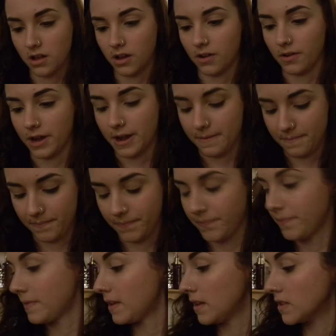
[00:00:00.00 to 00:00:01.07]
Okay,
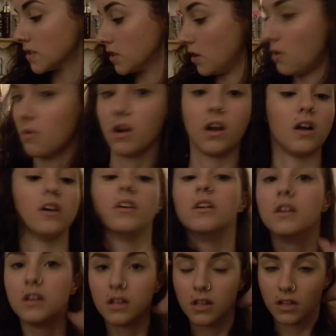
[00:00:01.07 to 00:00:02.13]
so let's
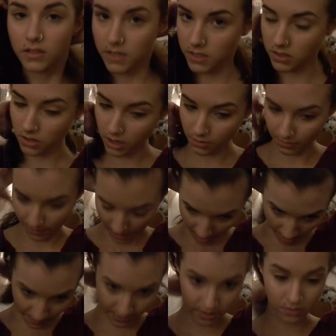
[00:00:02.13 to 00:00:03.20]
get started with that.
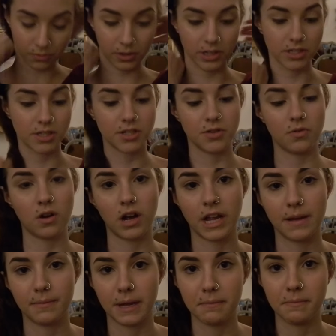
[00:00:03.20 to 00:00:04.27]
I'm just going to
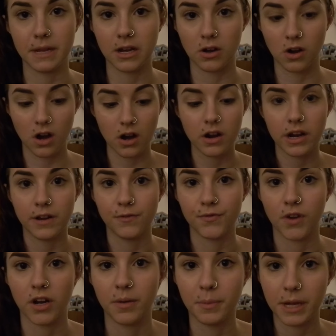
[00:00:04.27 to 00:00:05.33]
get my mirror in
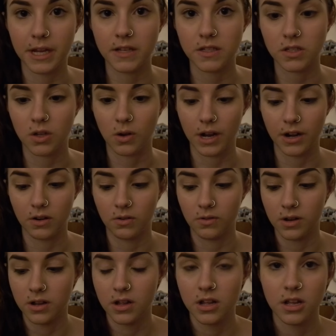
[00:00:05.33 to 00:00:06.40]
front of me so
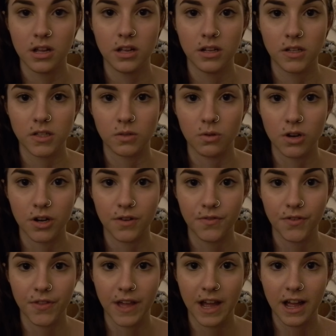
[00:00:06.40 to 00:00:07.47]
we're good
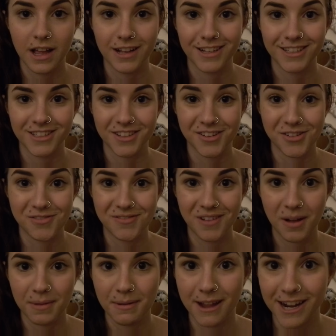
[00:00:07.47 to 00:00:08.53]
for that. So
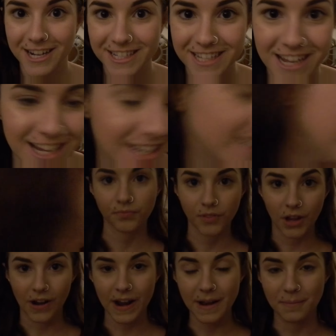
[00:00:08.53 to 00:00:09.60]
I'll be back in a second.
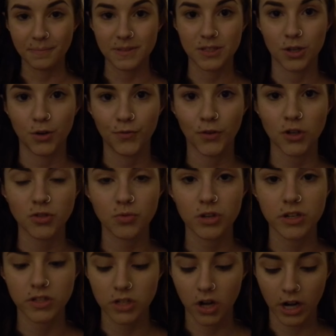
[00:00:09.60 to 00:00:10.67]
Alright, so first we're
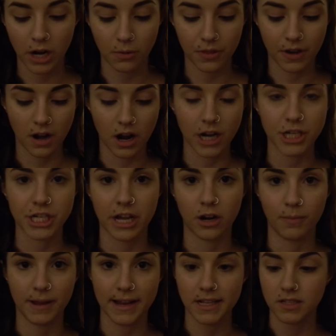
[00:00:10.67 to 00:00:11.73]
going to start out with an
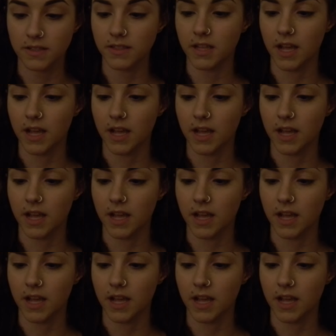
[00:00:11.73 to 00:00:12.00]
eyeshadow base.